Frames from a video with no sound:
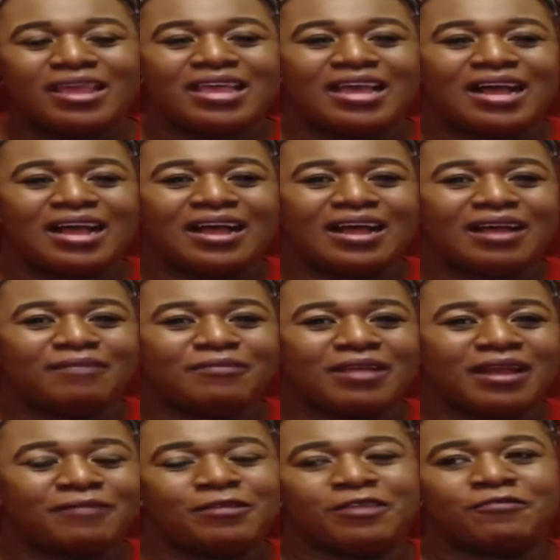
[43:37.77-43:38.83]

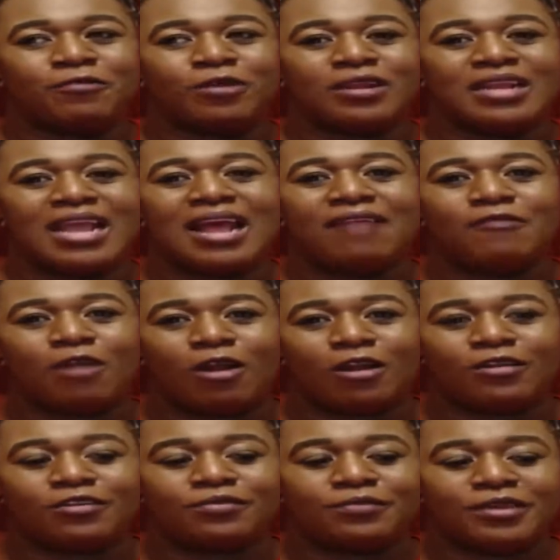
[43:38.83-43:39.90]
I mean, if we're gonna have
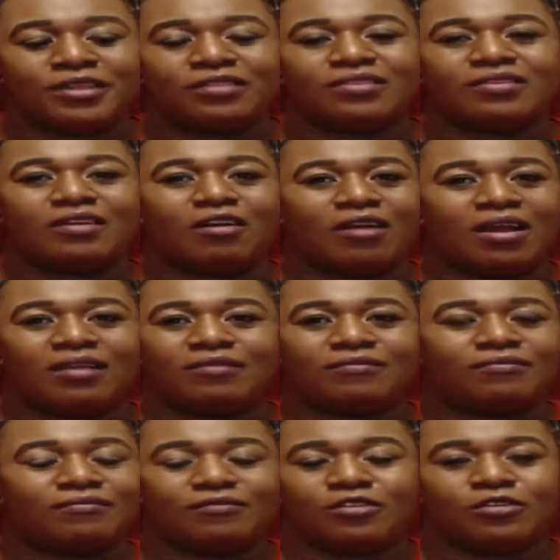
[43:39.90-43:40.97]
arguments
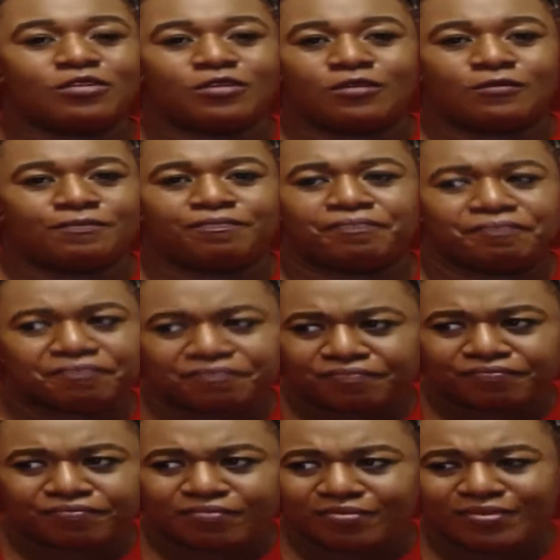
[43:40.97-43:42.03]
on,
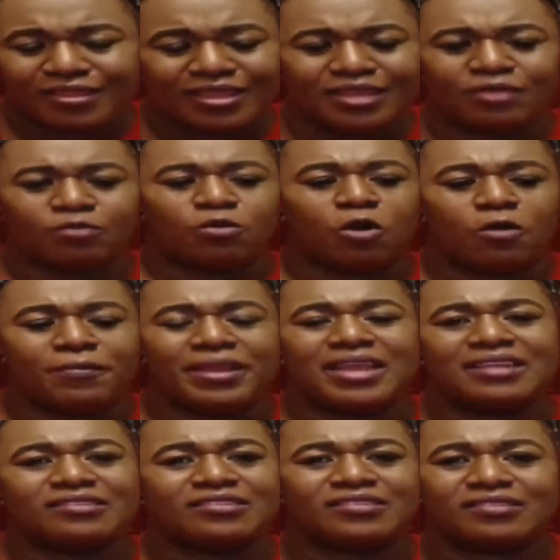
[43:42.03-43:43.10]
in
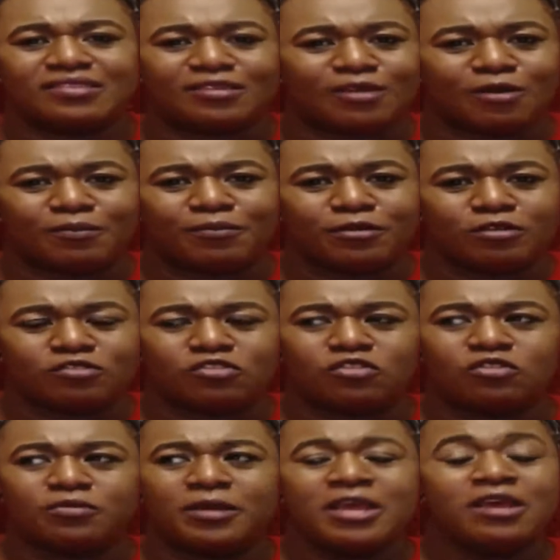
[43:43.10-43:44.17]
romance,
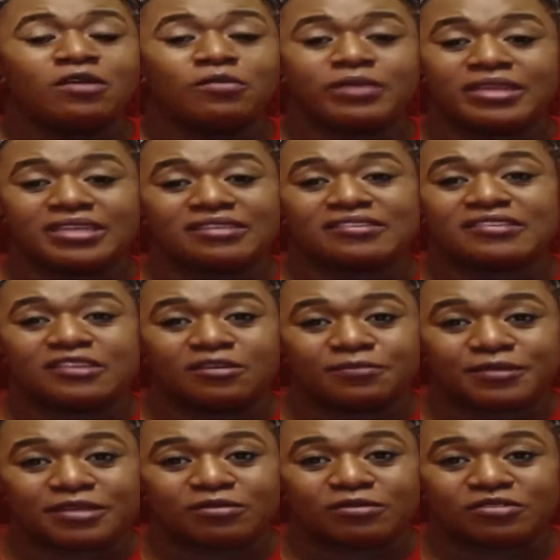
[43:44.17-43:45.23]
booktube, we can still
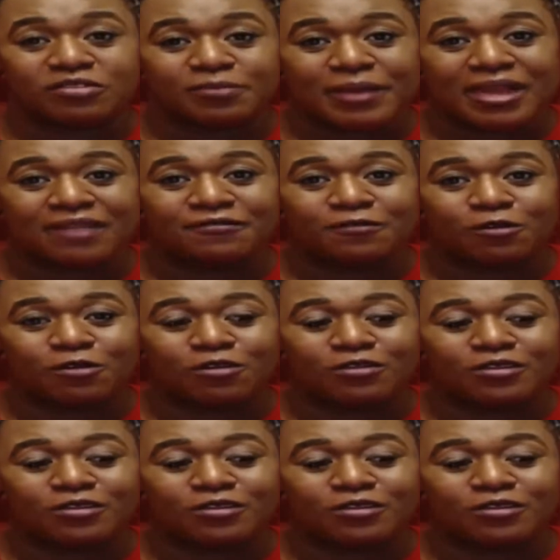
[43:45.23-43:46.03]
be respectful,